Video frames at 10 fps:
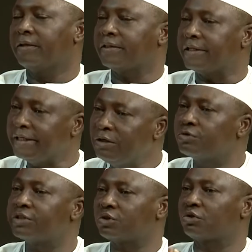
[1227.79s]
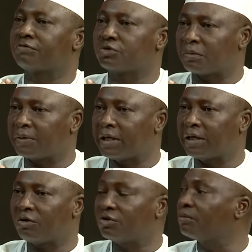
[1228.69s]
The new set of
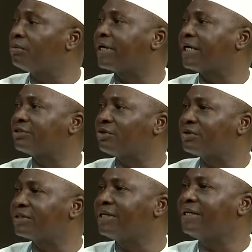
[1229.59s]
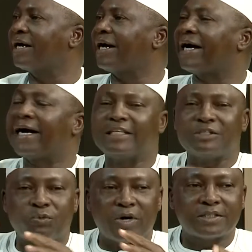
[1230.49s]
honorable councillors are the
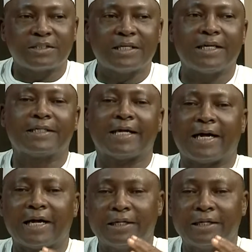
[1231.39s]
ones now that are